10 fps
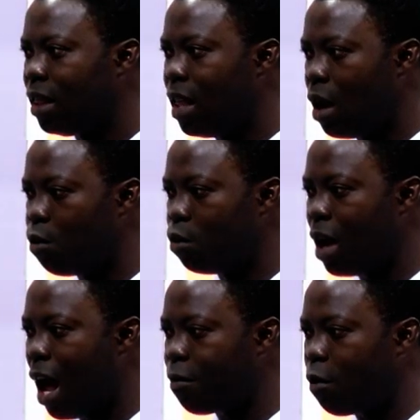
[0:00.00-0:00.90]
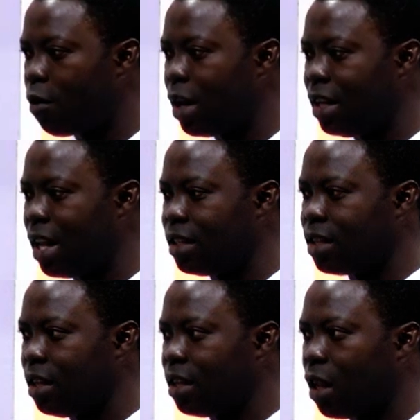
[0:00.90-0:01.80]
they would have already the
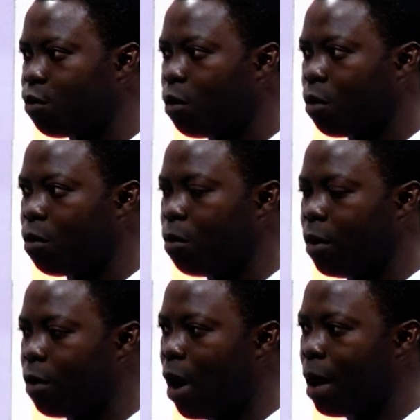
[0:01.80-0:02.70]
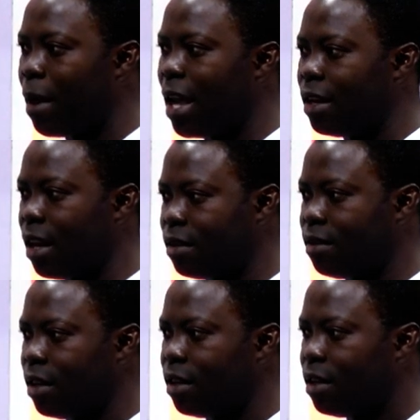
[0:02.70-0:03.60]
skill that will be required by
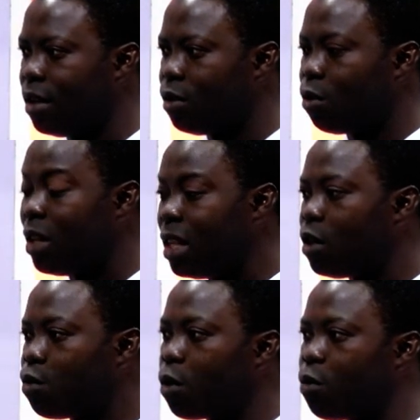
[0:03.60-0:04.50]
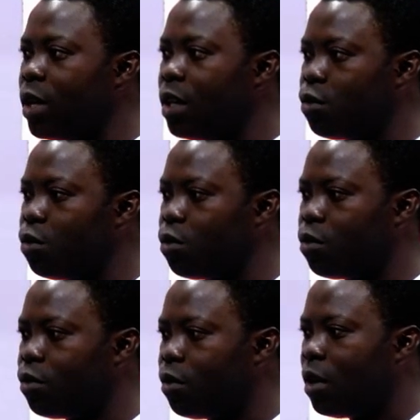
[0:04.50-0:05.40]
industry. So this is what we need to do,
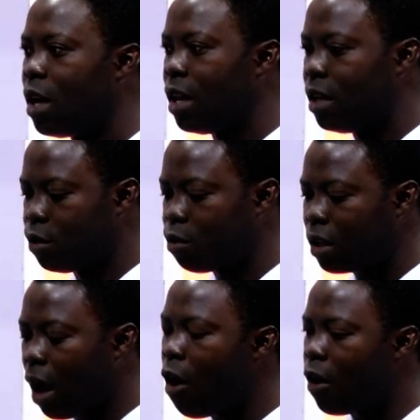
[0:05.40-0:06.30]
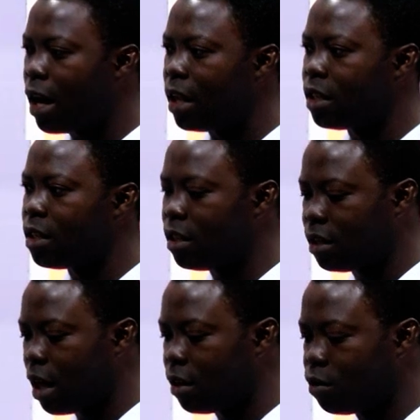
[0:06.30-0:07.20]
and this is what our organization
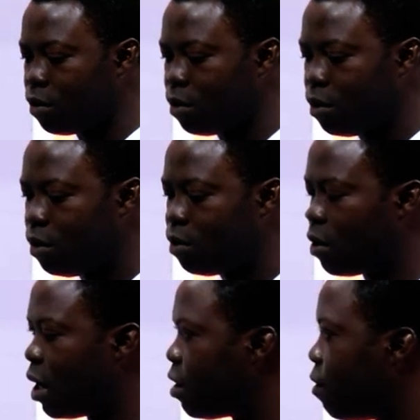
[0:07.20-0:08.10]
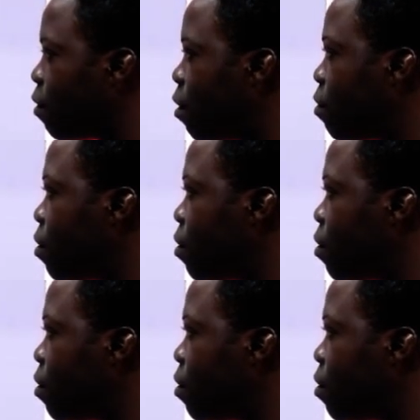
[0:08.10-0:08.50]
is trying to get involved.